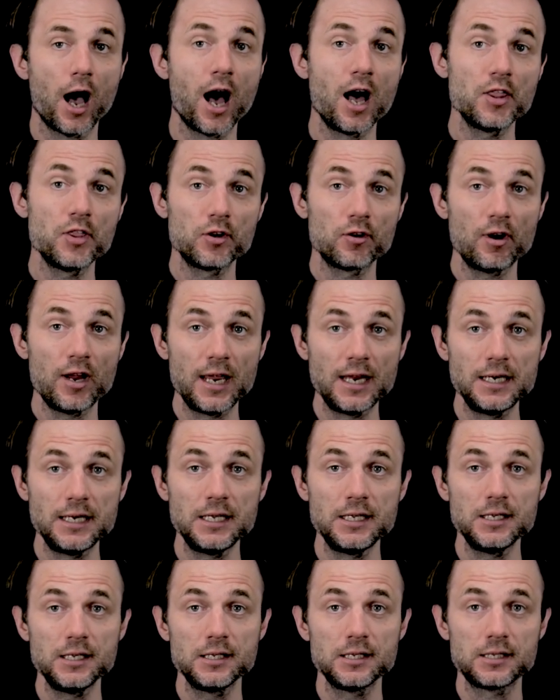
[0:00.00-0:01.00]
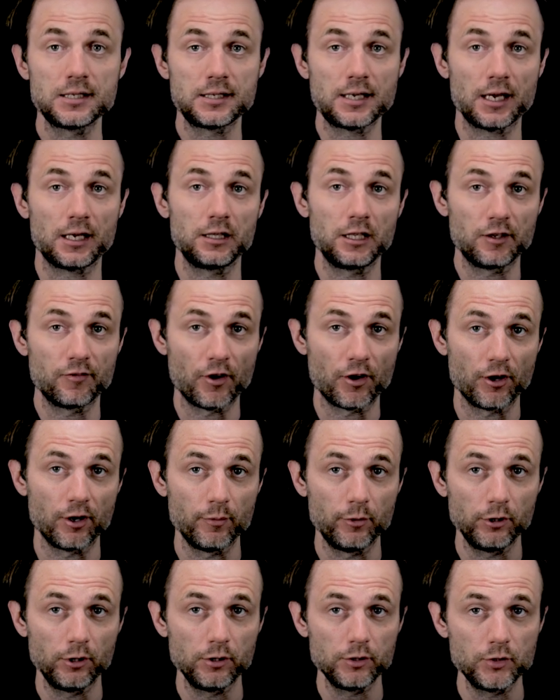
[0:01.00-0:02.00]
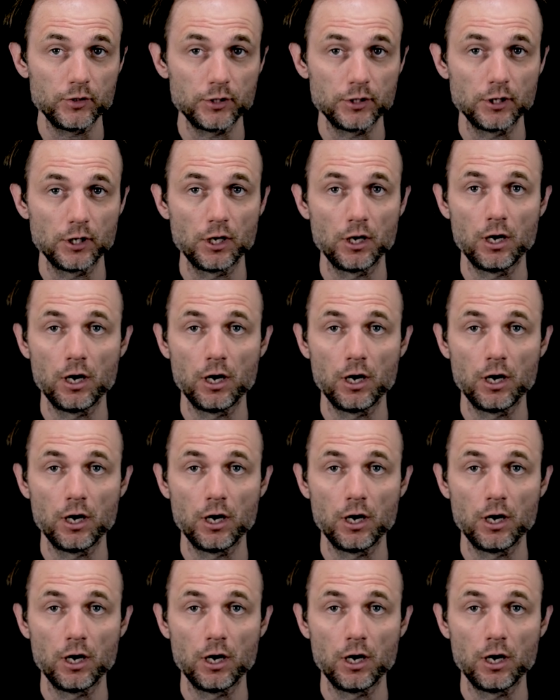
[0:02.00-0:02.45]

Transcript: are there any cyclic variables?